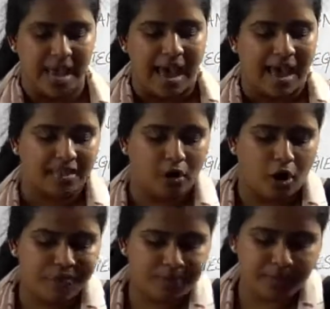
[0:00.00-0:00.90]
and the
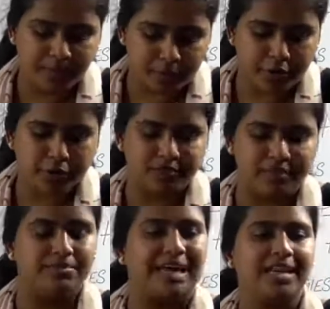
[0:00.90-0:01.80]
offspring produced
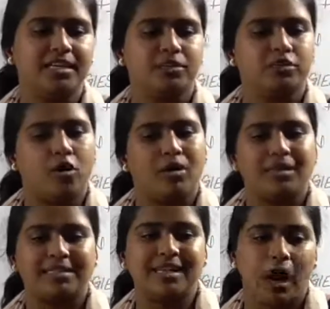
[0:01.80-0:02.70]
from that is called as
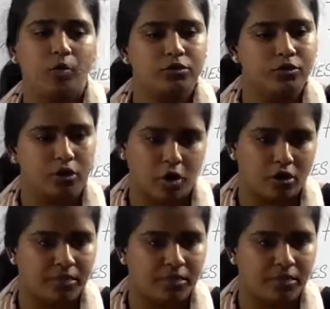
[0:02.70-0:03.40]
a outcross.